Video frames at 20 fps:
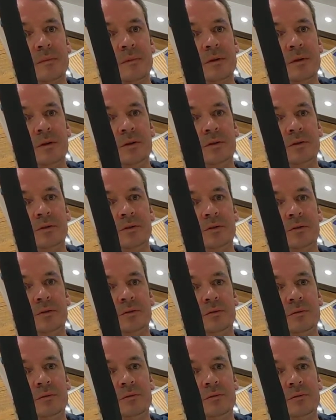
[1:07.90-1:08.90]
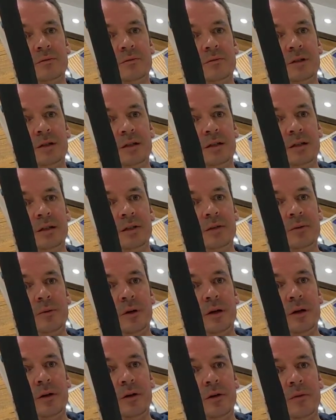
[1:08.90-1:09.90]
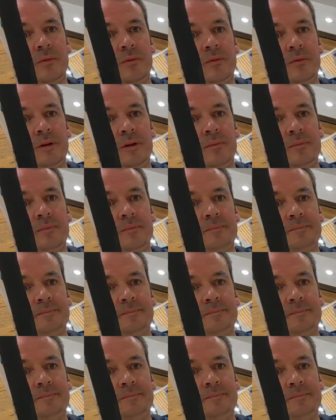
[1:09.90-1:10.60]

looks really quite confident.